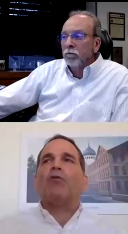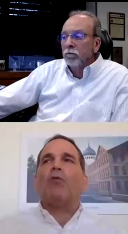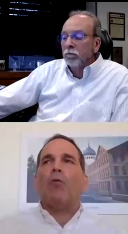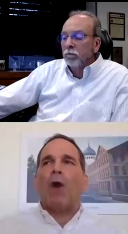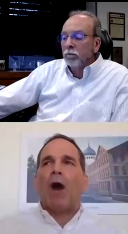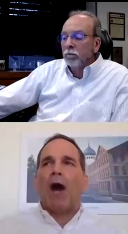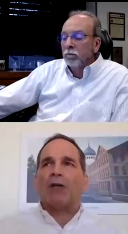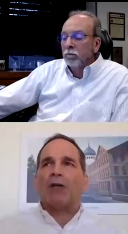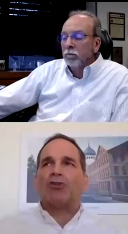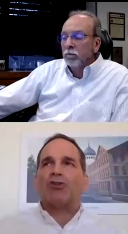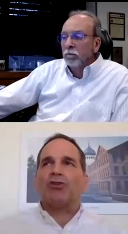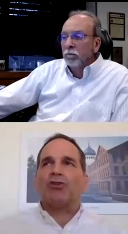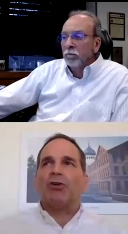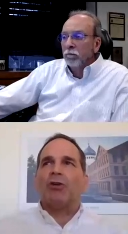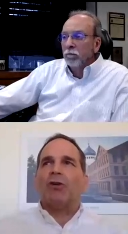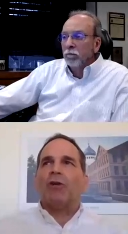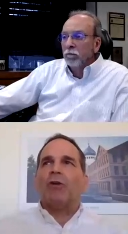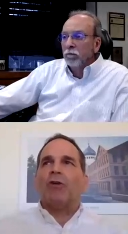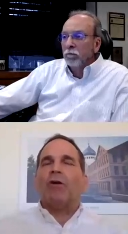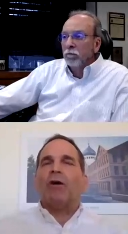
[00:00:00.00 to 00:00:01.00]
Speaker 1: to watch.
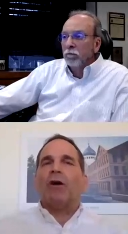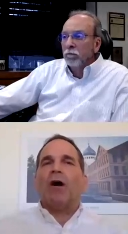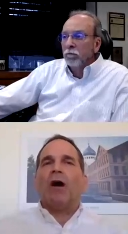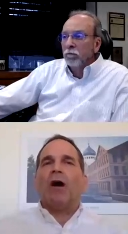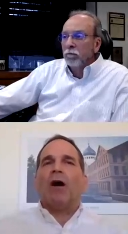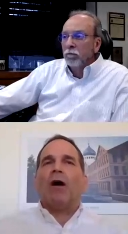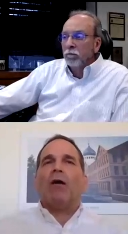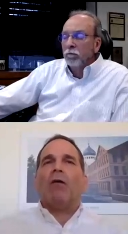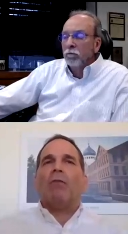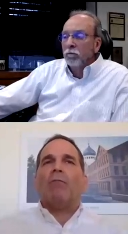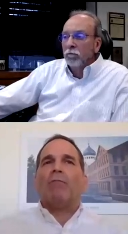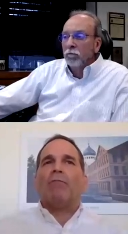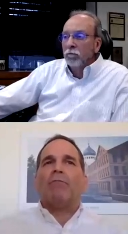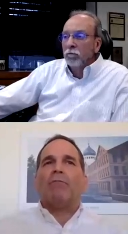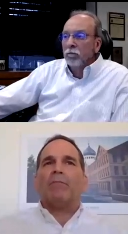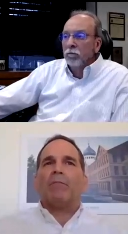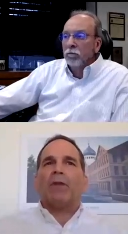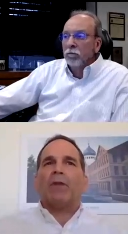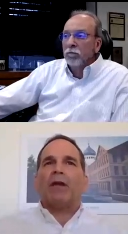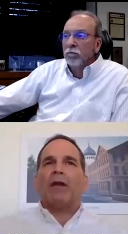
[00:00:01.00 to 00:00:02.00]
Um,
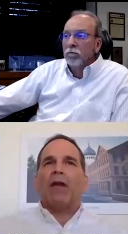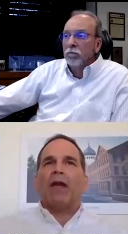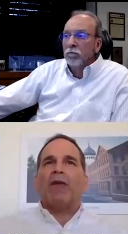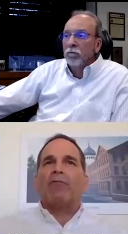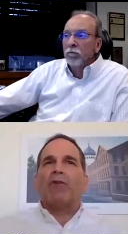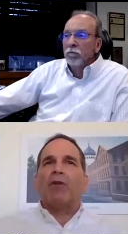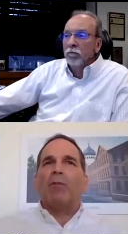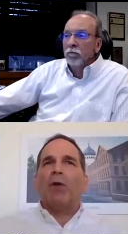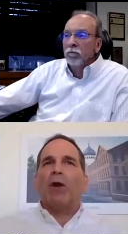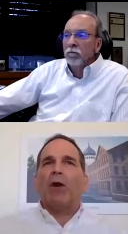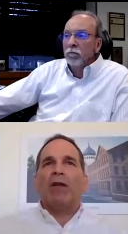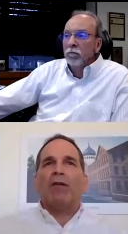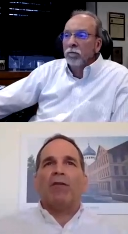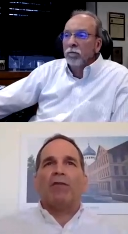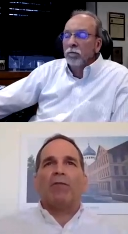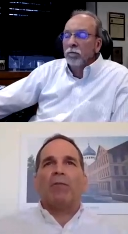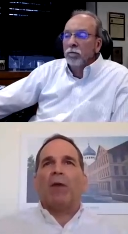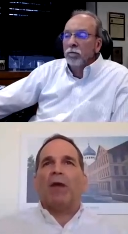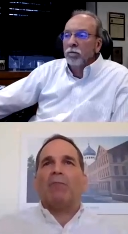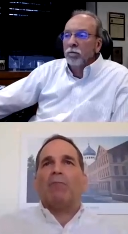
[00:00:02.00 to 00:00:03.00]
everybody
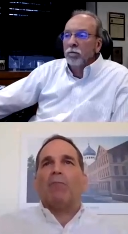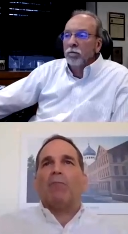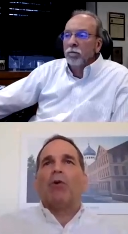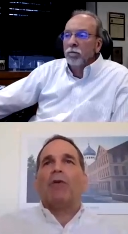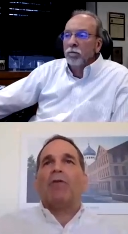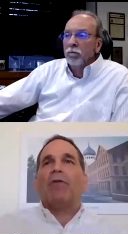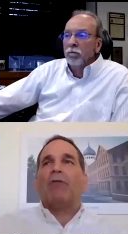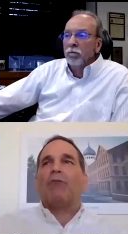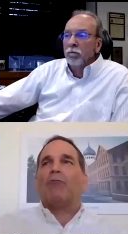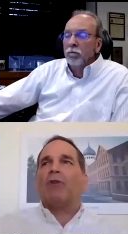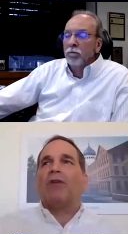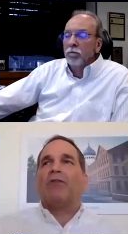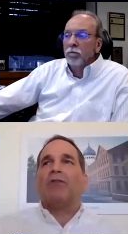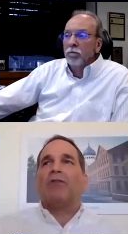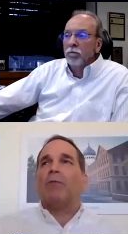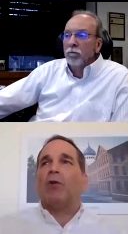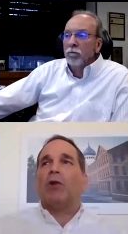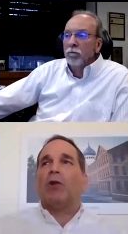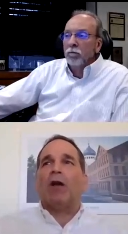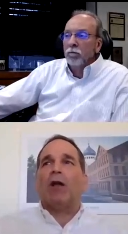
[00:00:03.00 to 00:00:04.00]
has been more than
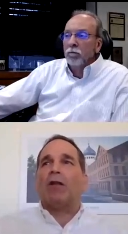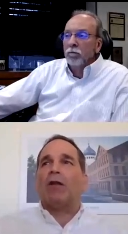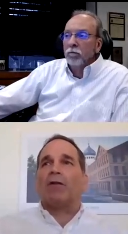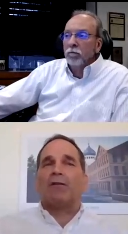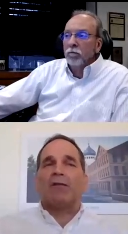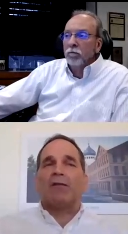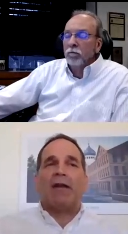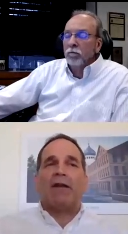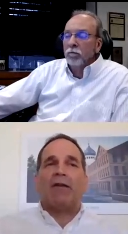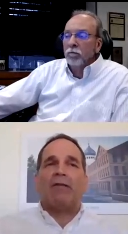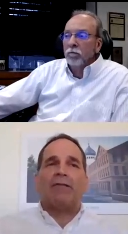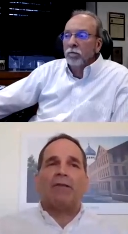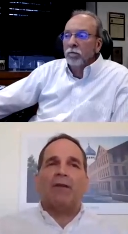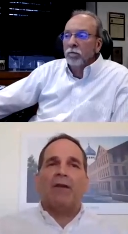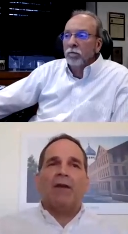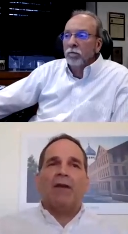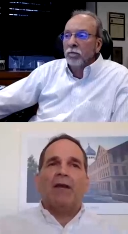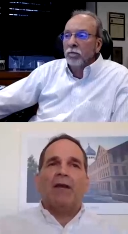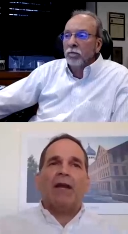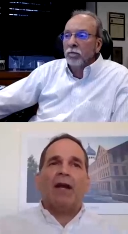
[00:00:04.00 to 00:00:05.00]
reasonable, all our tenants.
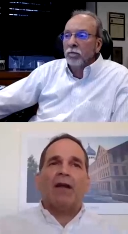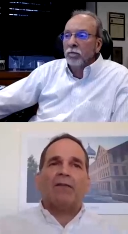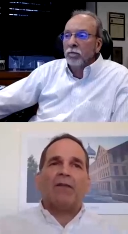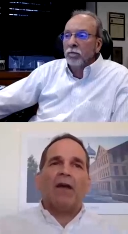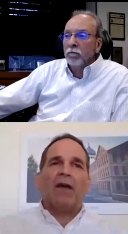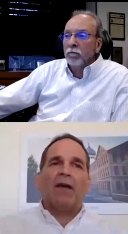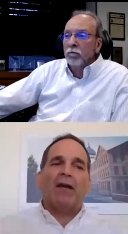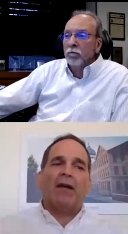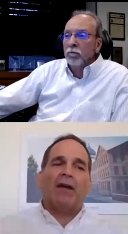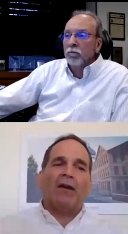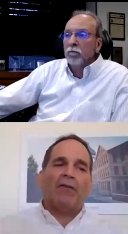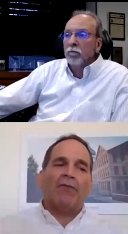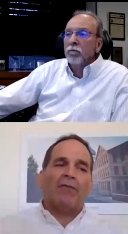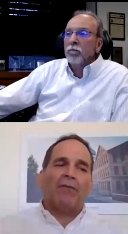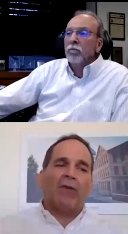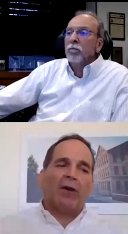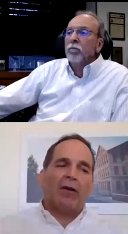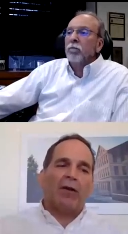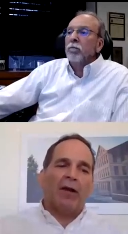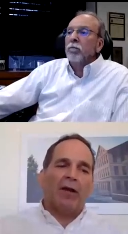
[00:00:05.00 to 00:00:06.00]
And I'll tell you, as
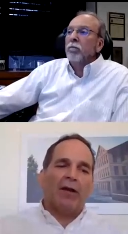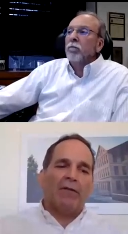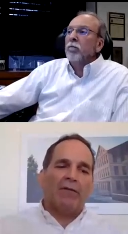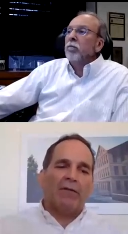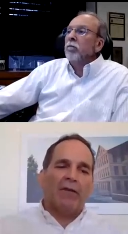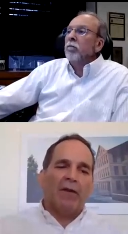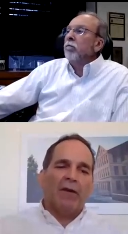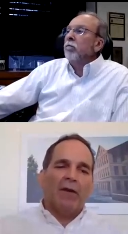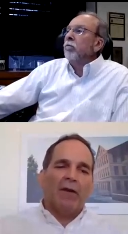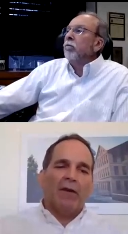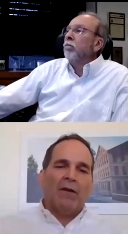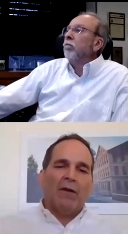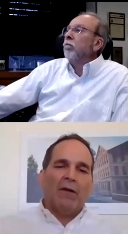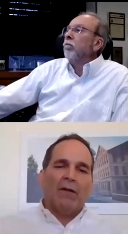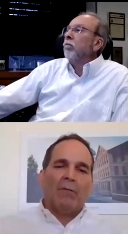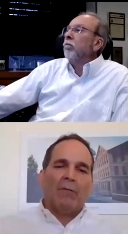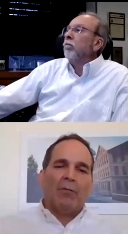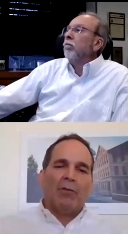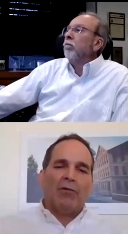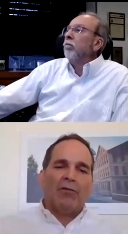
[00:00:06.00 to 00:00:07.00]
far as
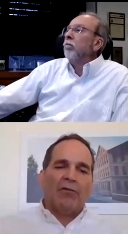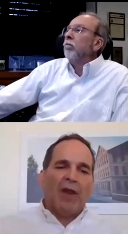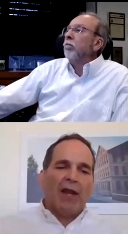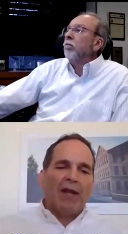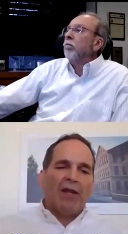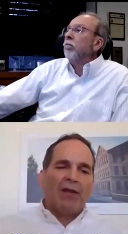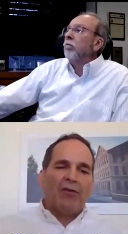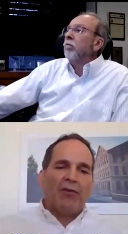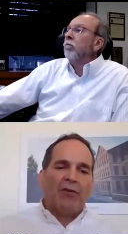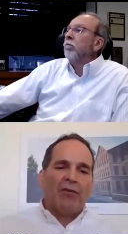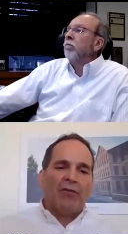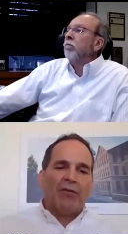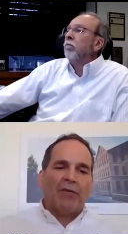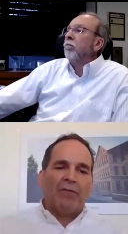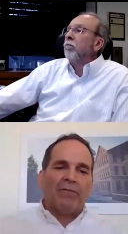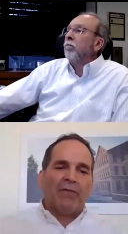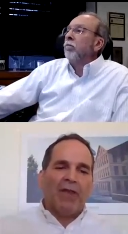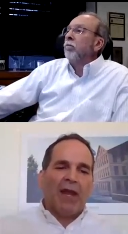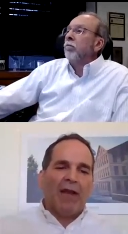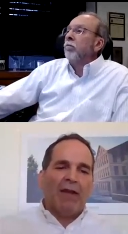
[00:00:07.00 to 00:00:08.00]
percentages
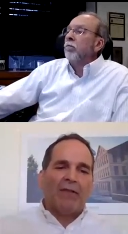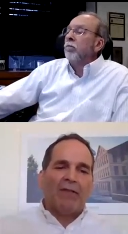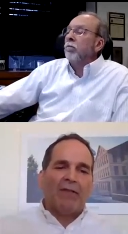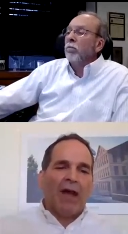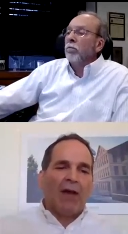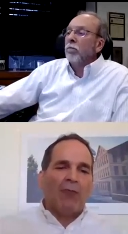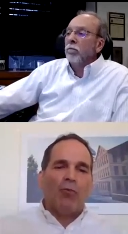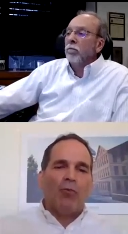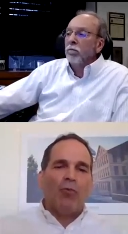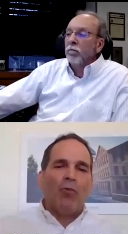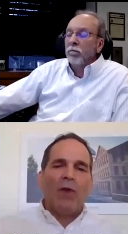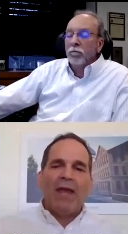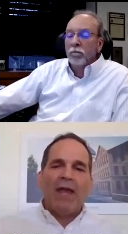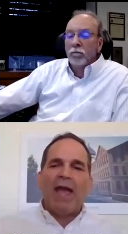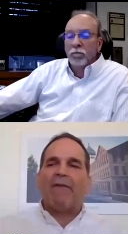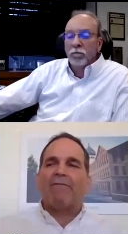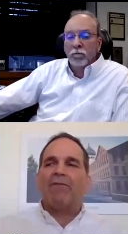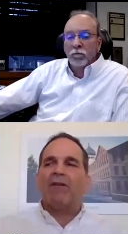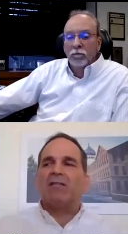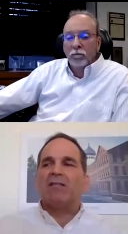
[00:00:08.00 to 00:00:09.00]
of tenants, uh, we
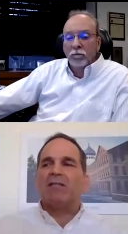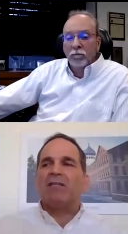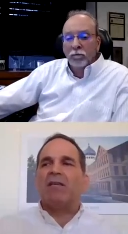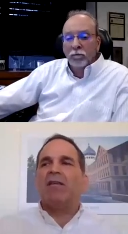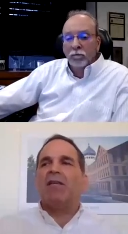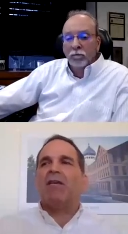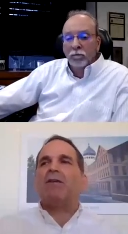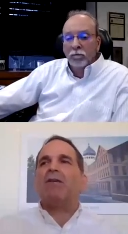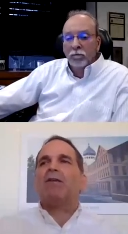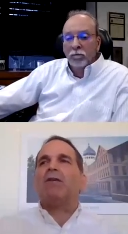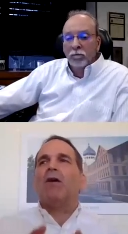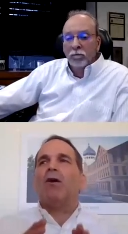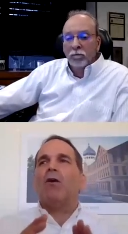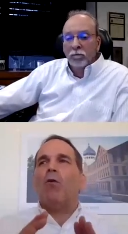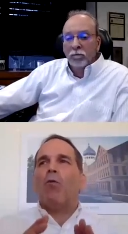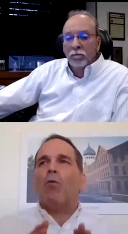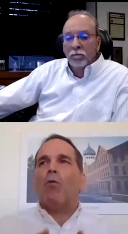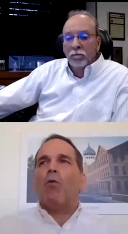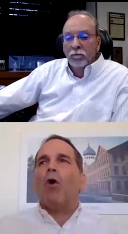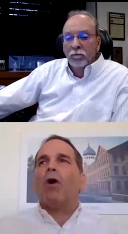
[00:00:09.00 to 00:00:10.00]
haven't seen
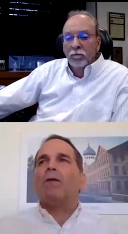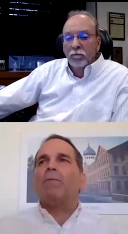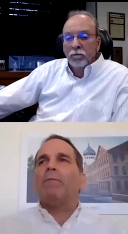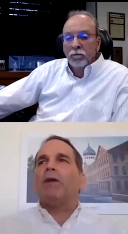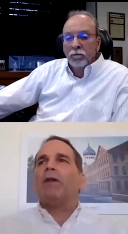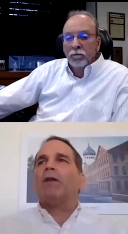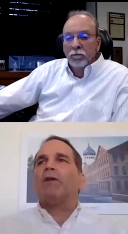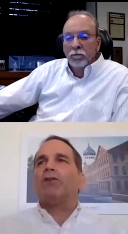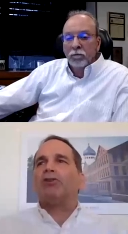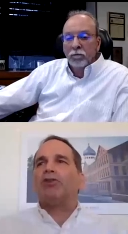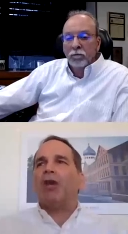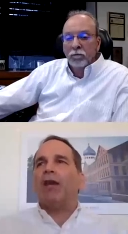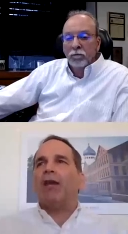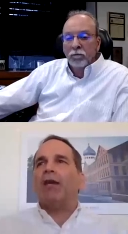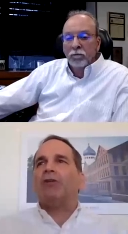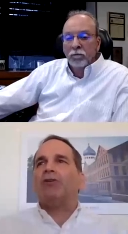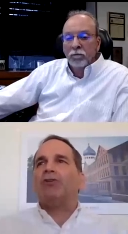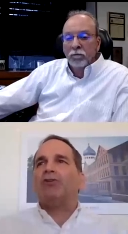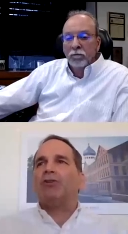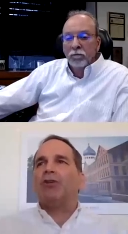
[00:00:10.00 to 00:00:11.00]
one bit of
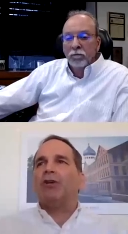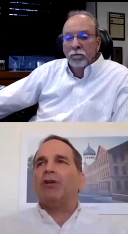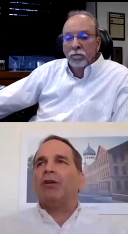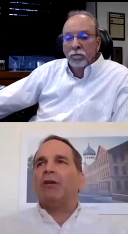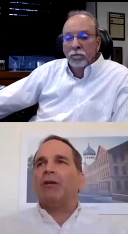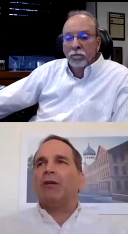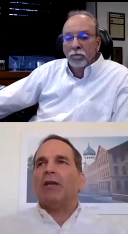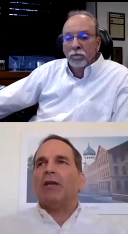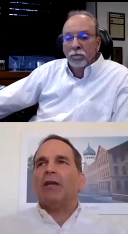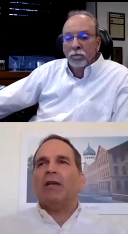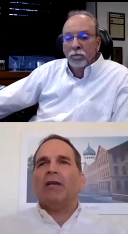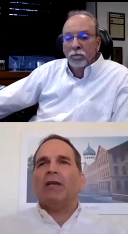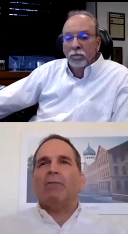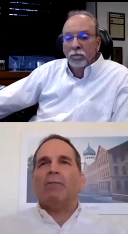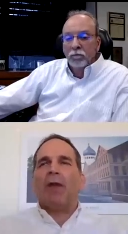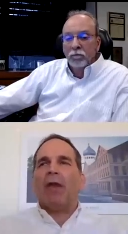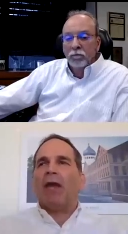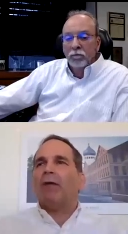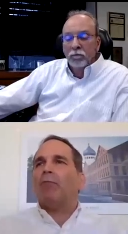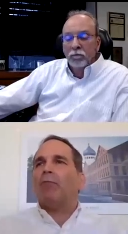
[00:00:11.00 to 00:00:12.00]
change in
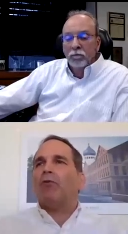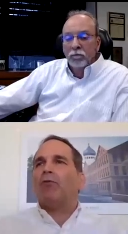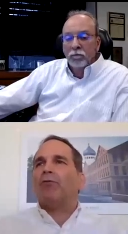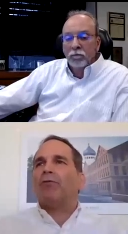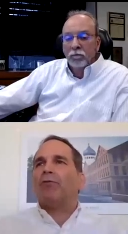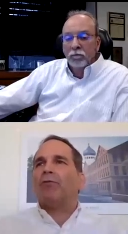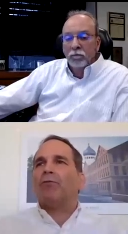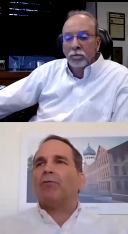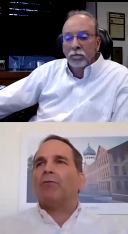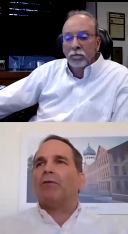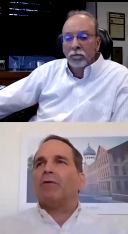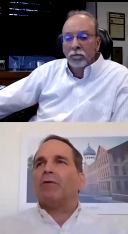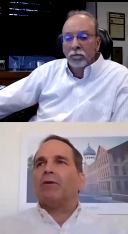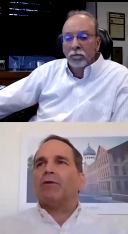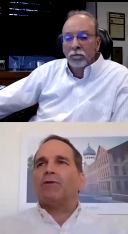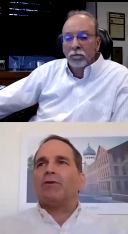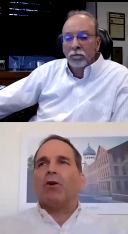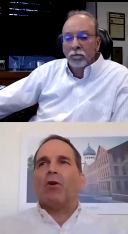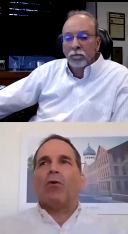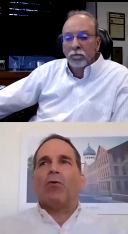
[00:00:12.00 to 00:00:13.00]
payables.
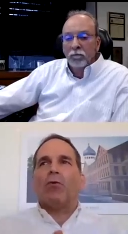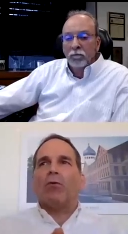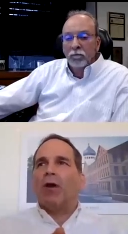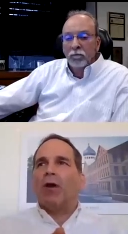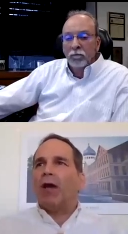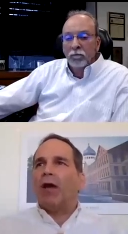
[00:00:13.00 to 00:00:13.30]
So